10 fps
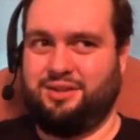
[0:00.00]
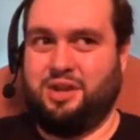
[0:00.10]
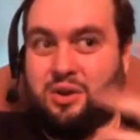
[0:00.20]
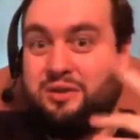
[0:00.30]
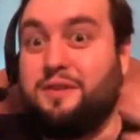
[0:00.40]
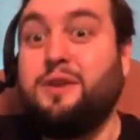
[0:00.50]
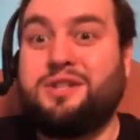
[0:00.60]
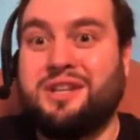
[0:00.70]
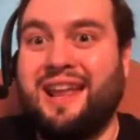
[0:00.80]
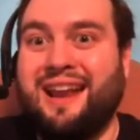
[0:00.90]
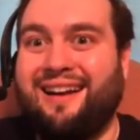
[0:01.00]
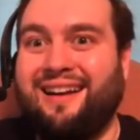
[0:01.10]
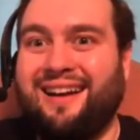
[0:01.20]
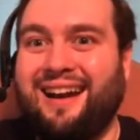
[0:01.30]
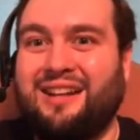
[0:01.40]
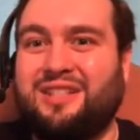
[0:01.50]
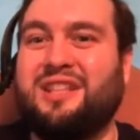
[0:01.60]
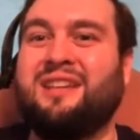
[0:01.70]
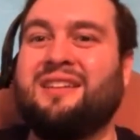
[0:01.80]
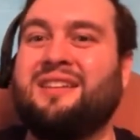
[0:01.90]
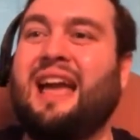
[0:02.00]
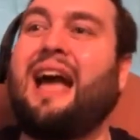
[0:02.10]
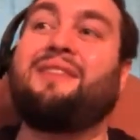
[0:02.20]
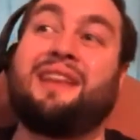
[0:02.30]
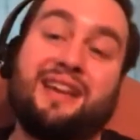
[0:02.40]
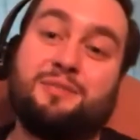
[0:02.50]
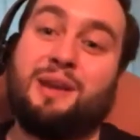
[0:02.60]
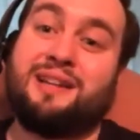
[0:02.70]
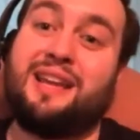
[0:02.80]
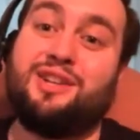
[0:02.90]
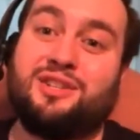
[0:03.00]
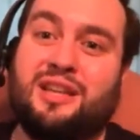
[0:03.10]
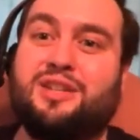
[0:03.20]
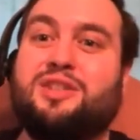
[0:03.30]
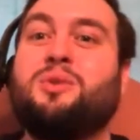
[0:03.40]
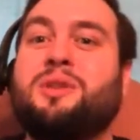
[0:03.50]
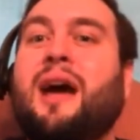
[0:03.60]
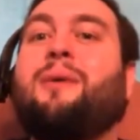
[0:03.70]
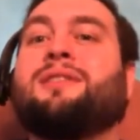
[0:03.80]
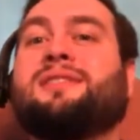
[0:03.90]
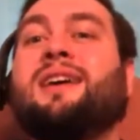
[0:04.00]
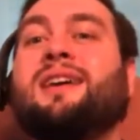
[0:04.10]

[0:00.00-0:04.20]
no confusion there. I just didn't have any expectations. I just knew that I was